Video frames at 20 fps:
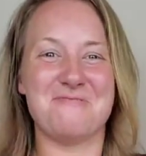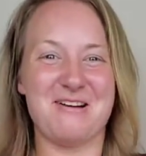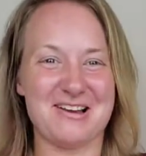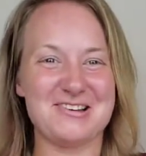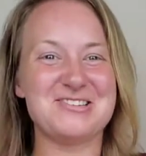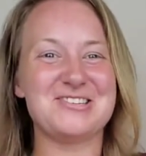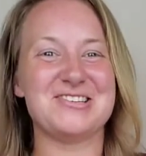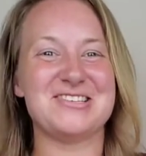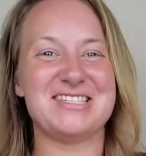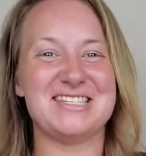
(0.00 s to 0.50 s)

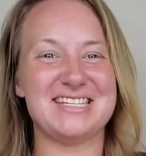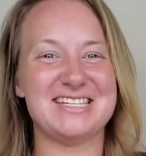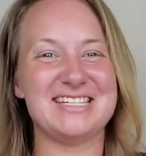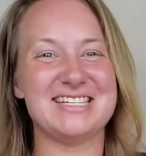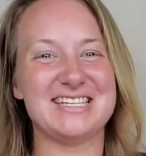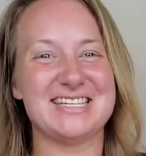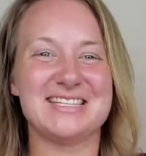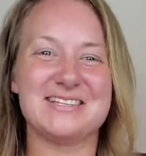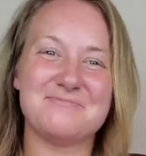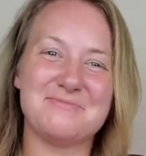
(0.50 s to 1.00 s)
wash those
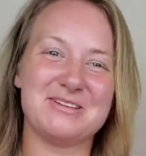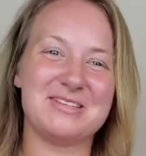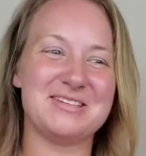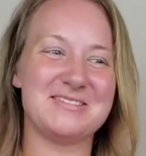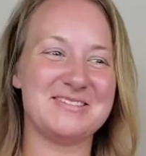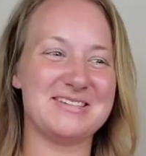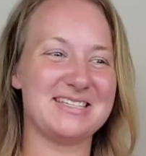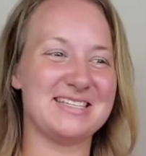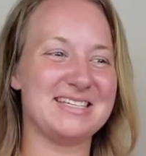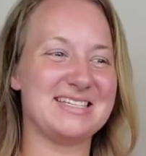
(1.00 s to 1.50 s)
dishes and put
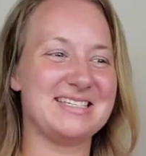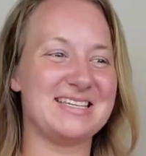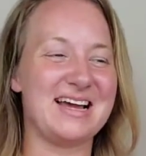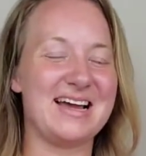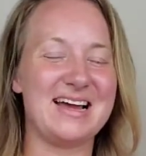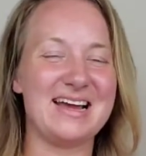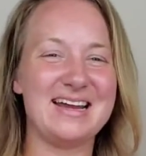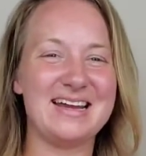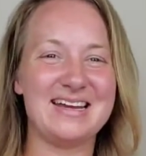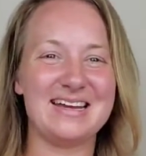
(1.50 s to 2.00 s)
them to the
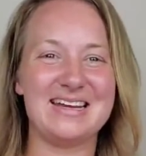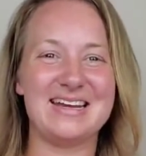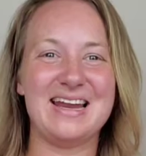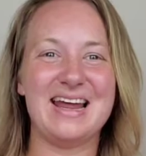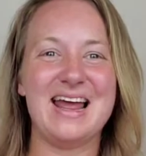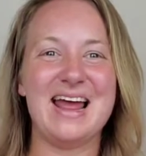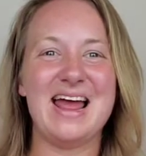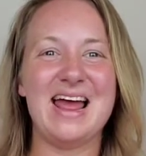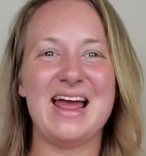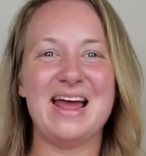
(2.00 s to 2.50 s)
side and
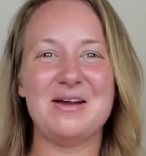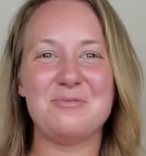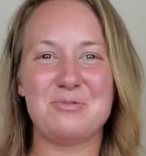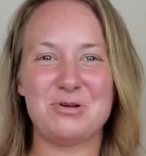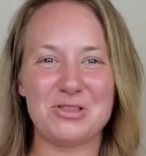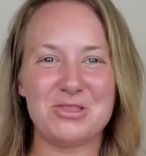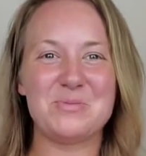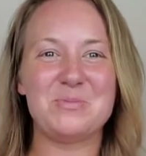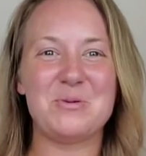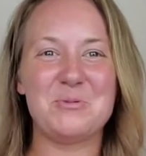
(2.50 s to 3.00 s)

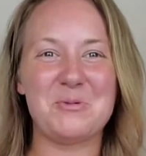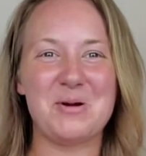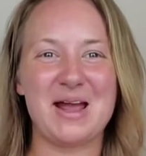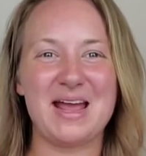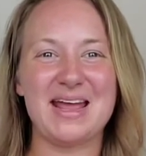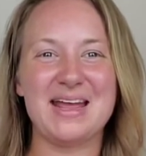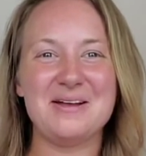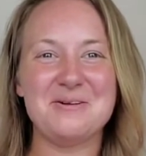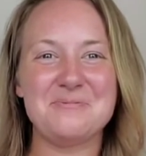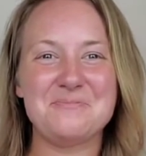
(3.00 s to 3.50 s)
put them
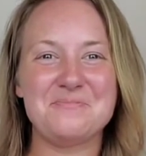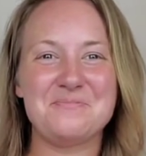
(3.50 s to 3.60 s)
away.